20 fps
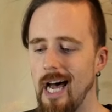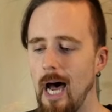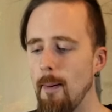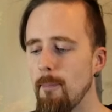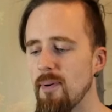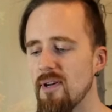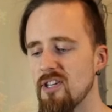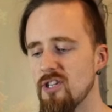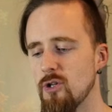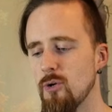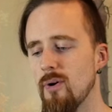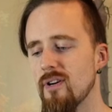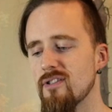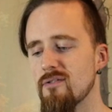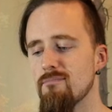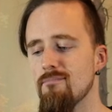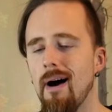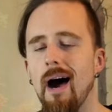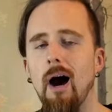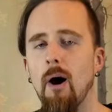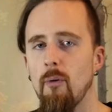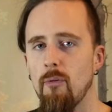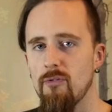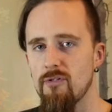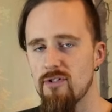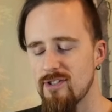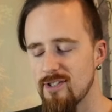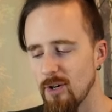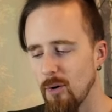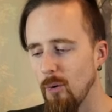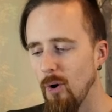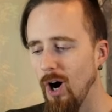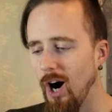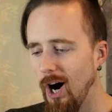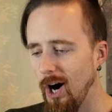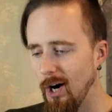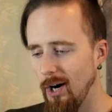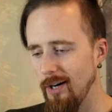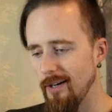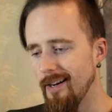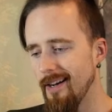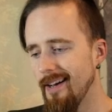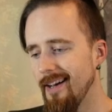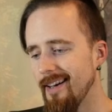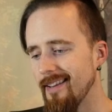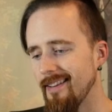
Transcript: up into his mouth so hard